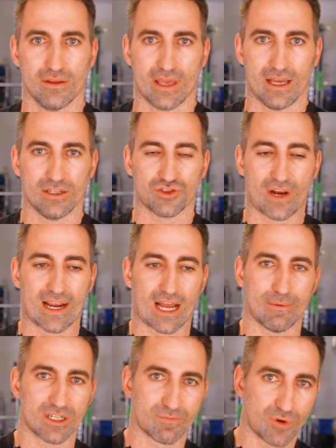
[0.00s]
Okay, track
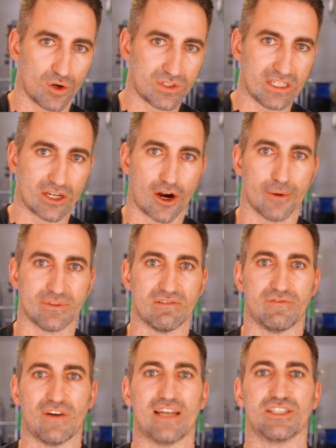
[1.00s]
how much protein, carbs,
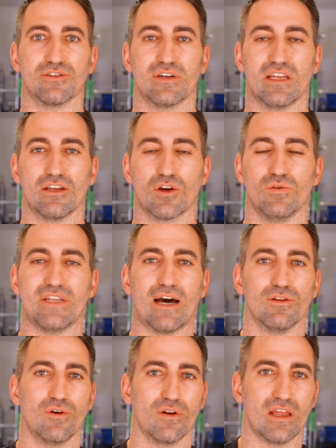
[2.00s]
and fats you're eating. Go
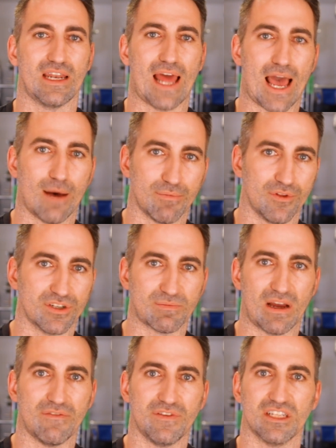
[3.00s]
download an app. There's
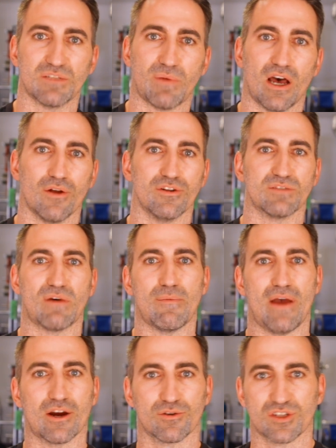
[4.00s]
MyFitnessPal, there's
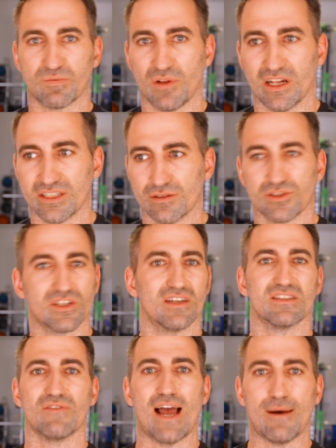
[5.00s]
MyMacros Plus, there's
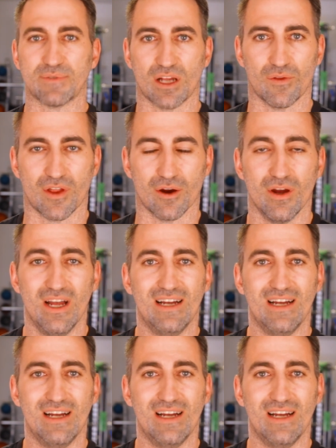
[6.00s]
tons of apps out there.